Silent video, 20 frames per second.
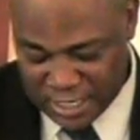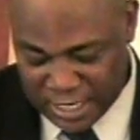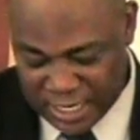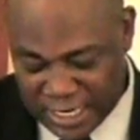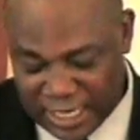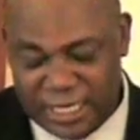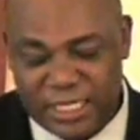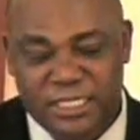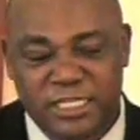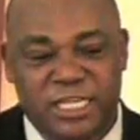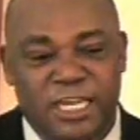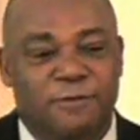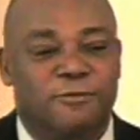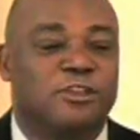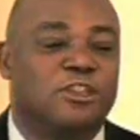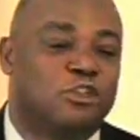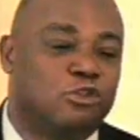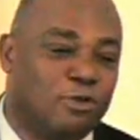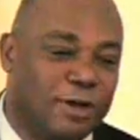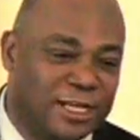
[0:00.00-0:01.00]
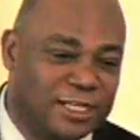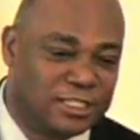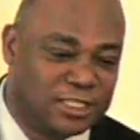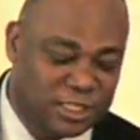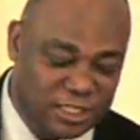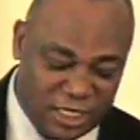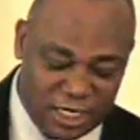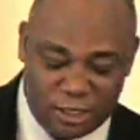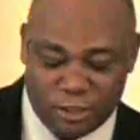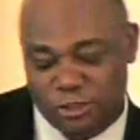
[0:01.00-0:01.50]
And it's given twice a
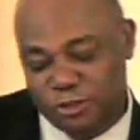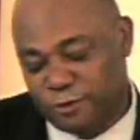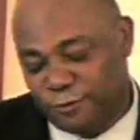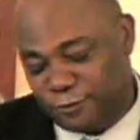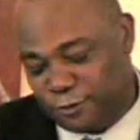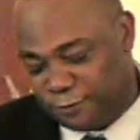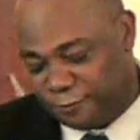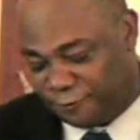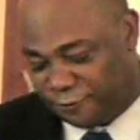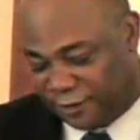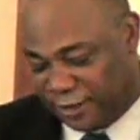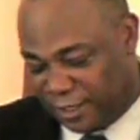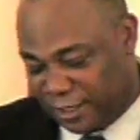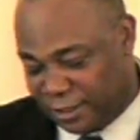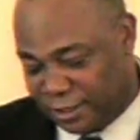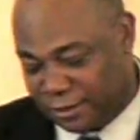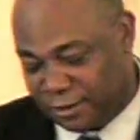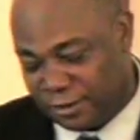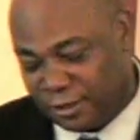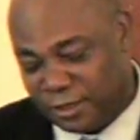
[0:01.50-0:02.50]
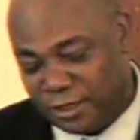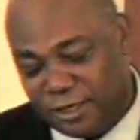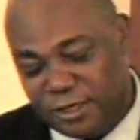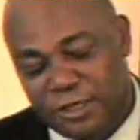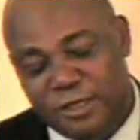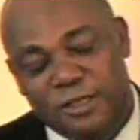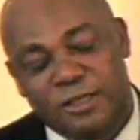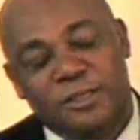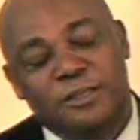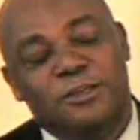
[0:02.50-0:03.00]
year. So if you fail,
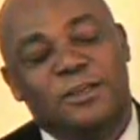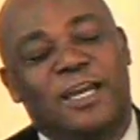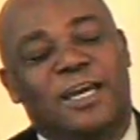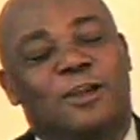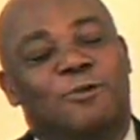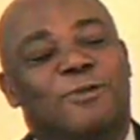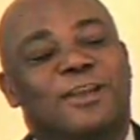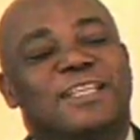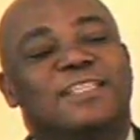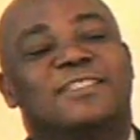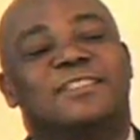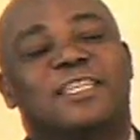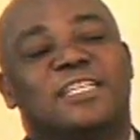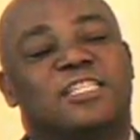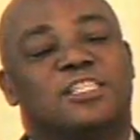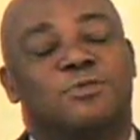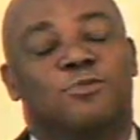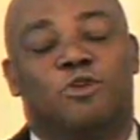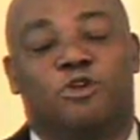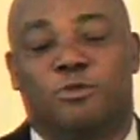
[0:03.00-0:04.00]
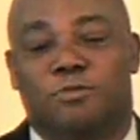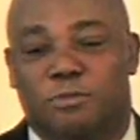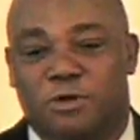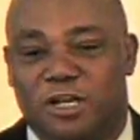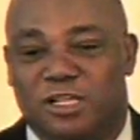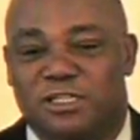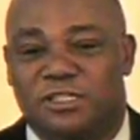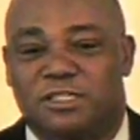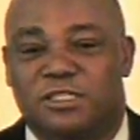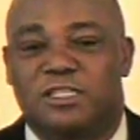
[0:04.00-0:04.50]
you got to wait six more
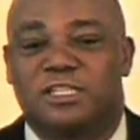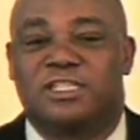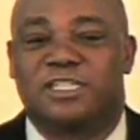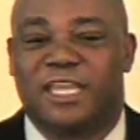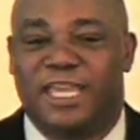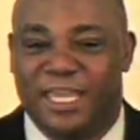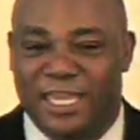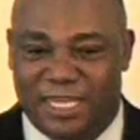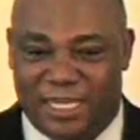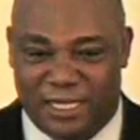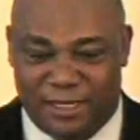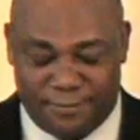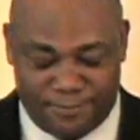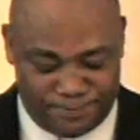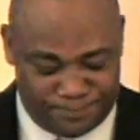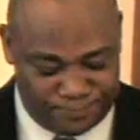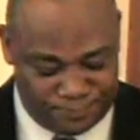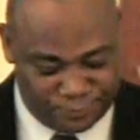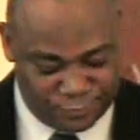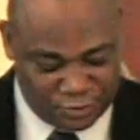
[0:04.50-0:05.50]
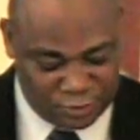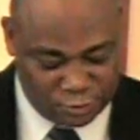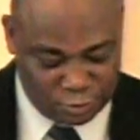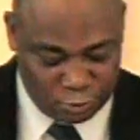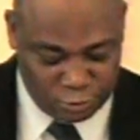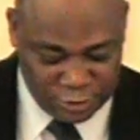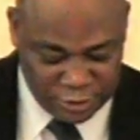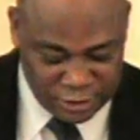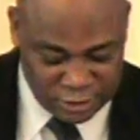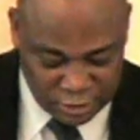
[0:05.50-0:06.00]
months to take it.
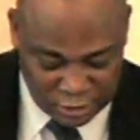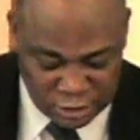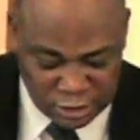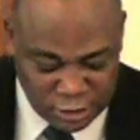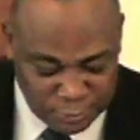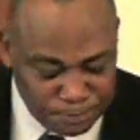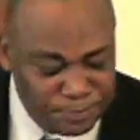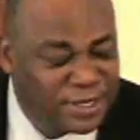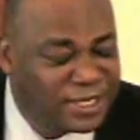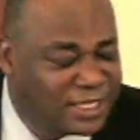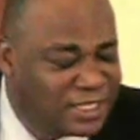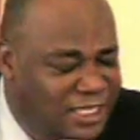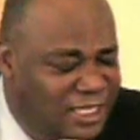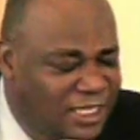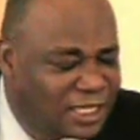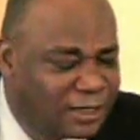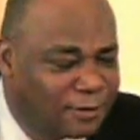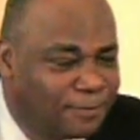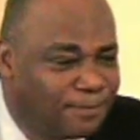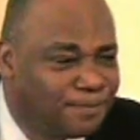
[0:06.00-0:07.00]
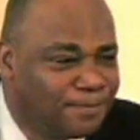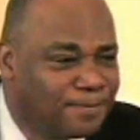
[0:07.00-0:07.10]
So it's, it's a big deal.